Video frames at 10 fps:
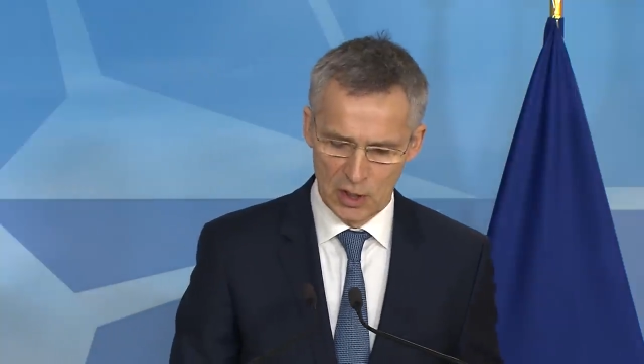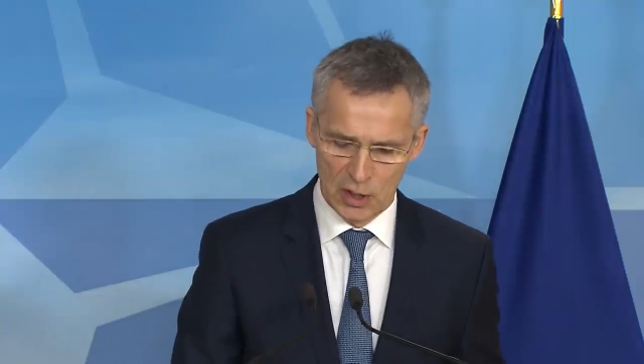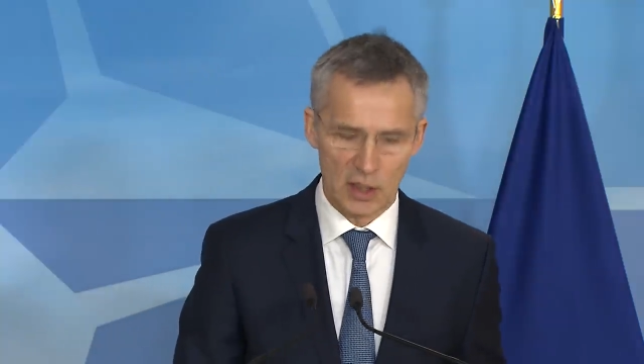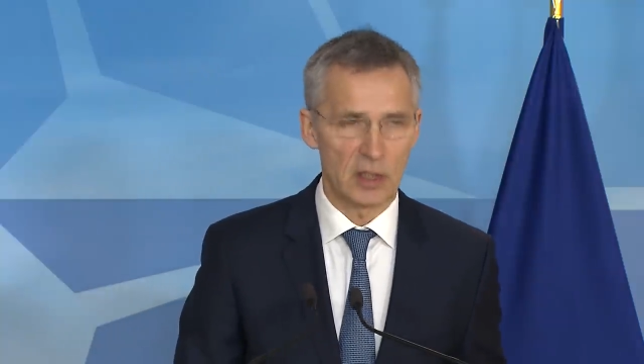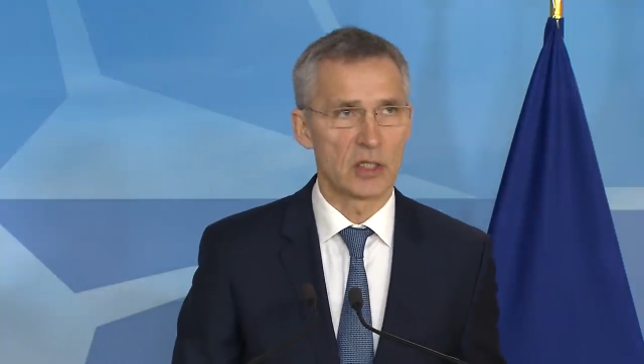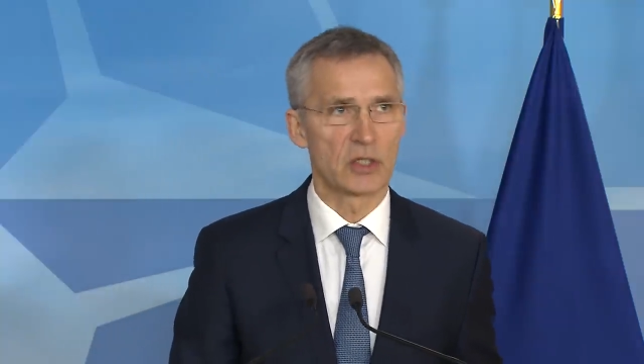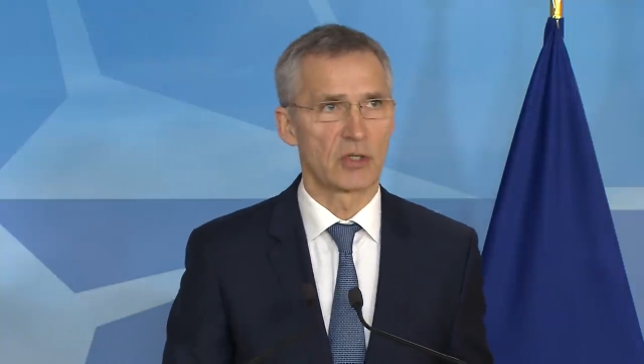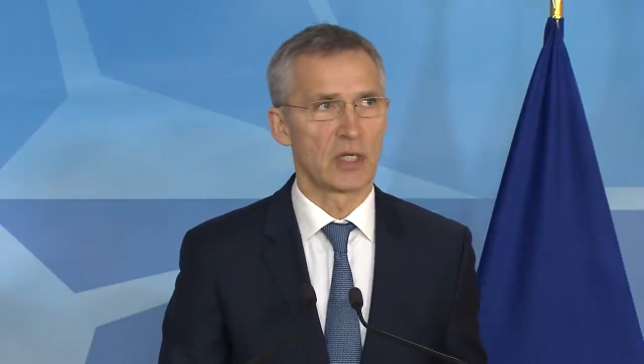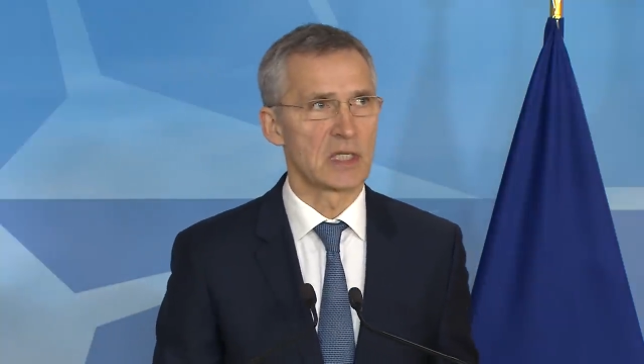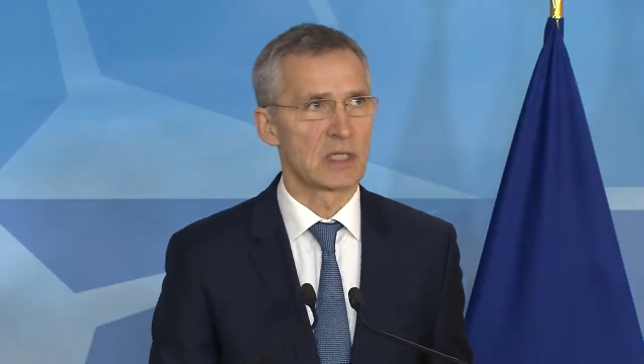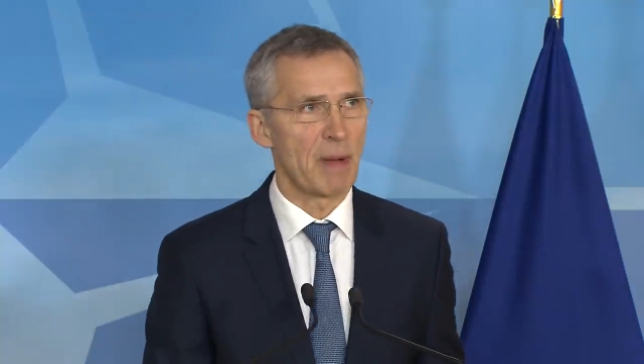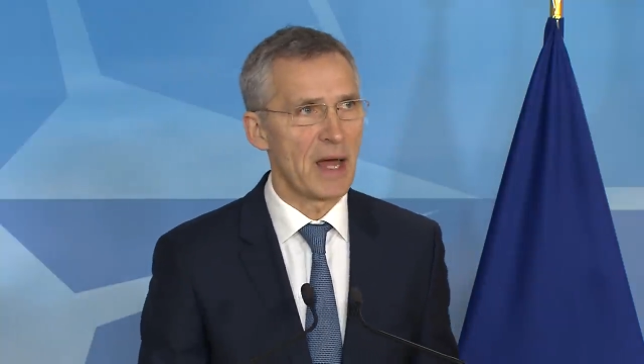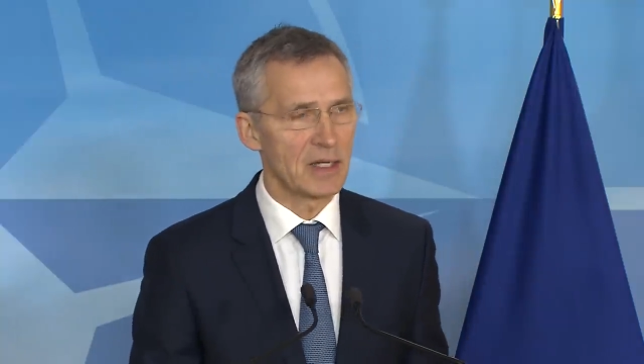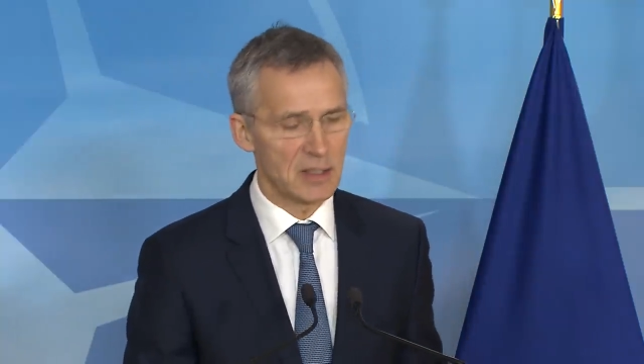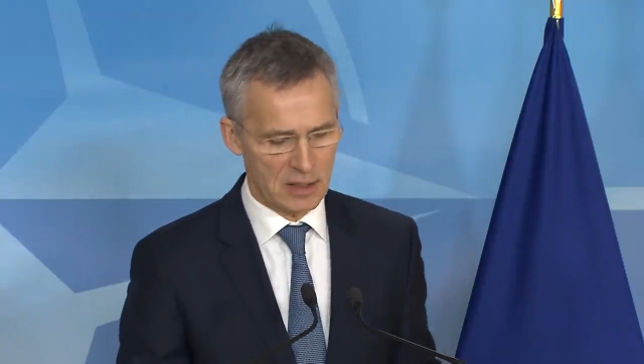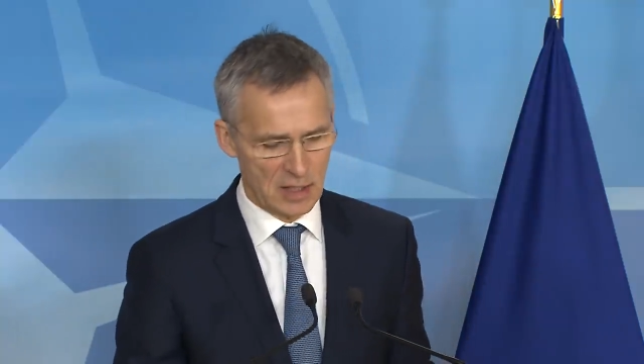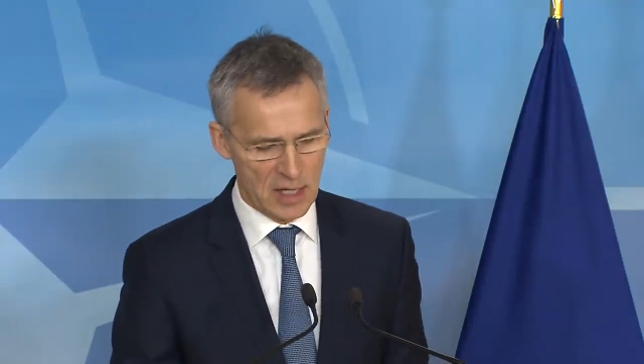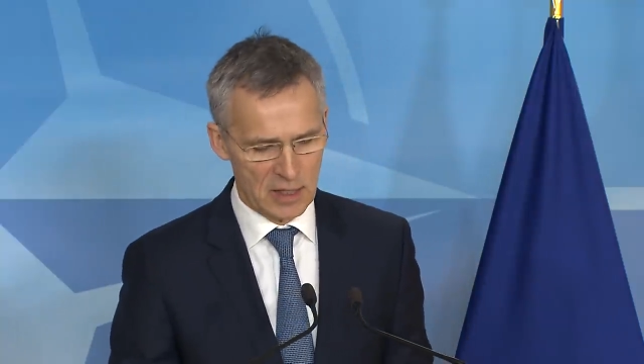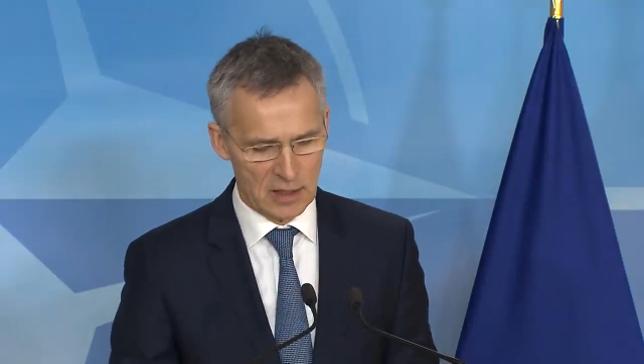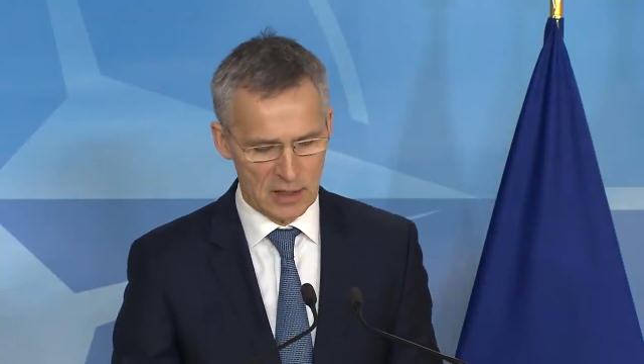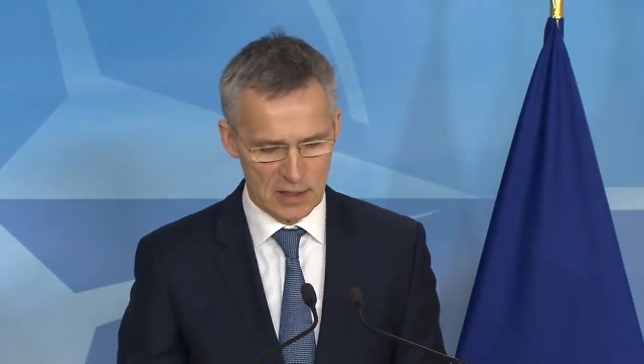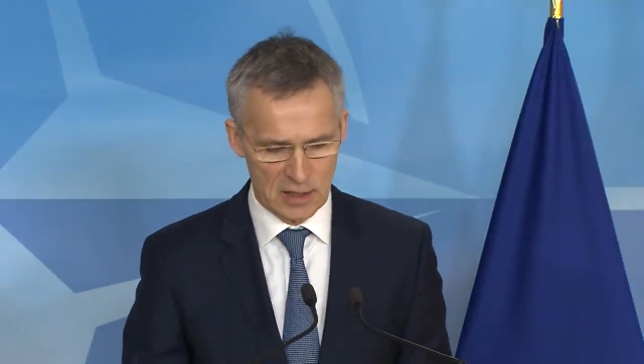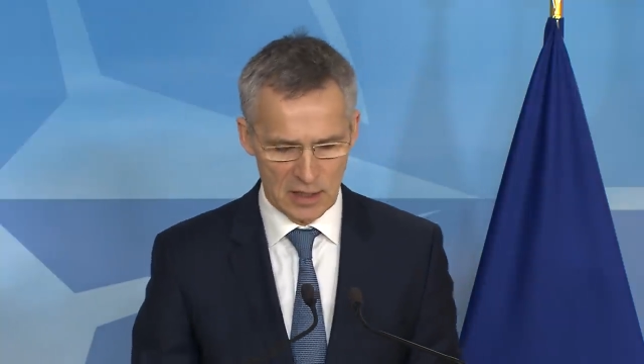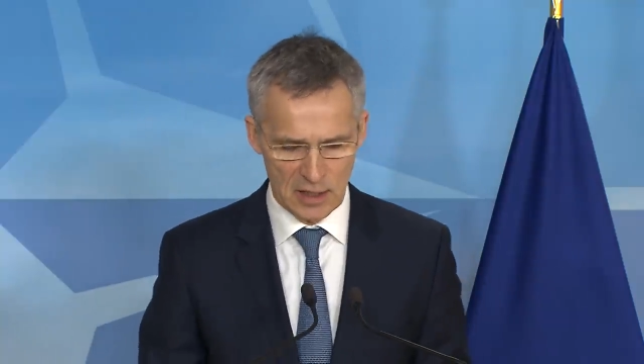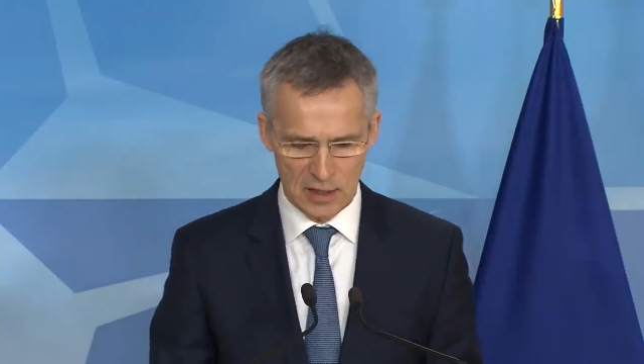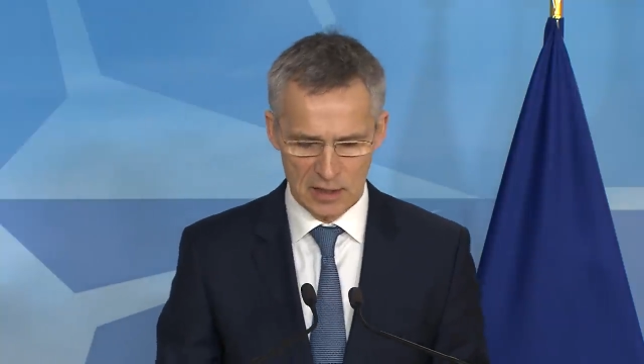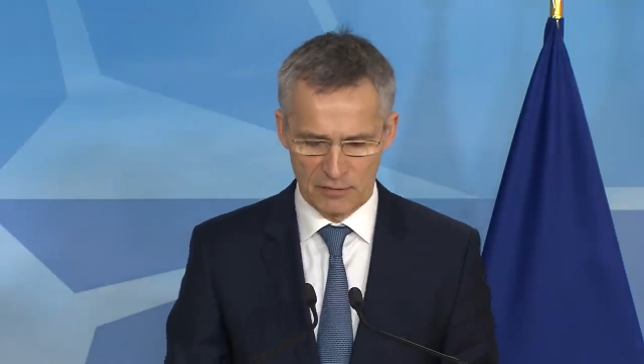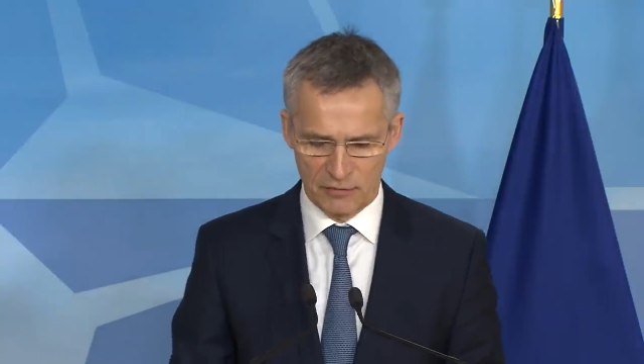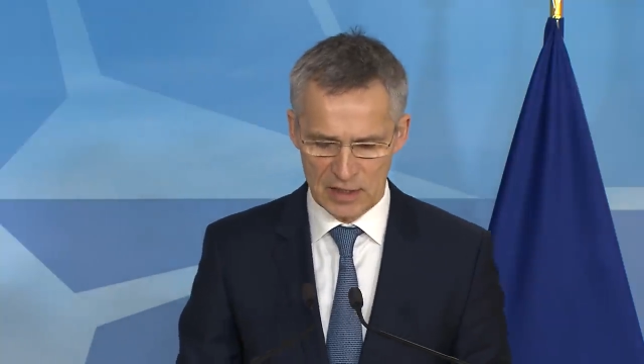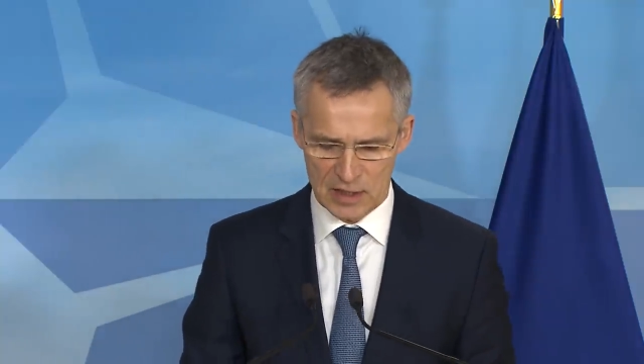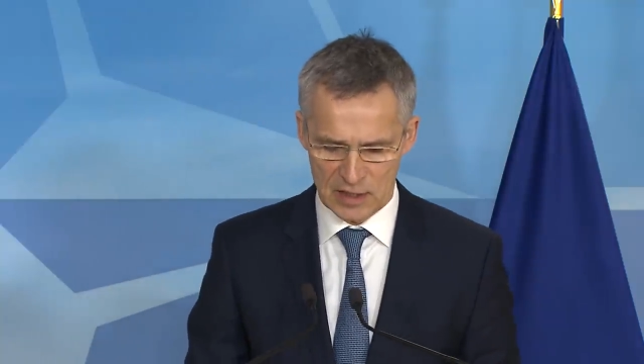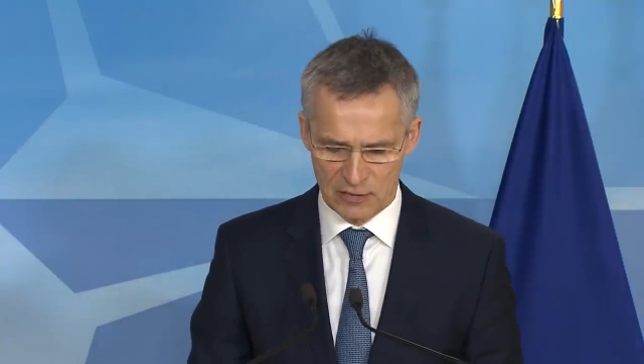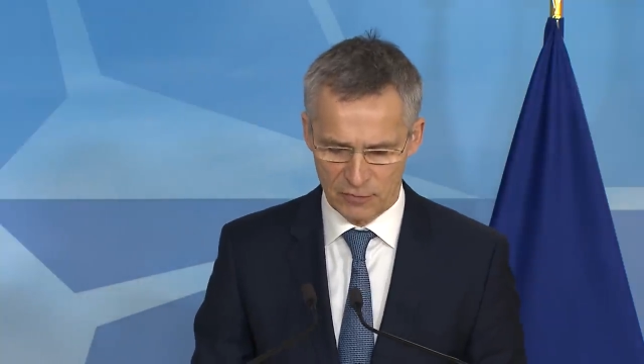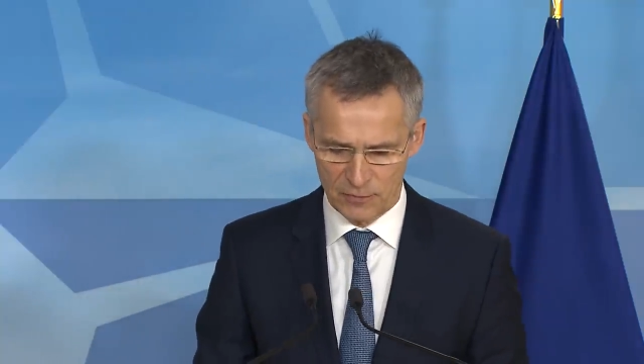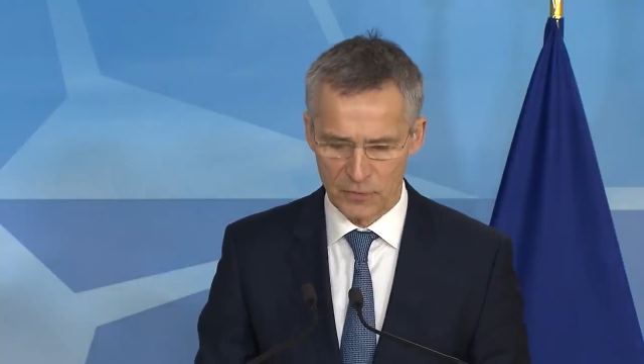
it is transparent, and it is defensive.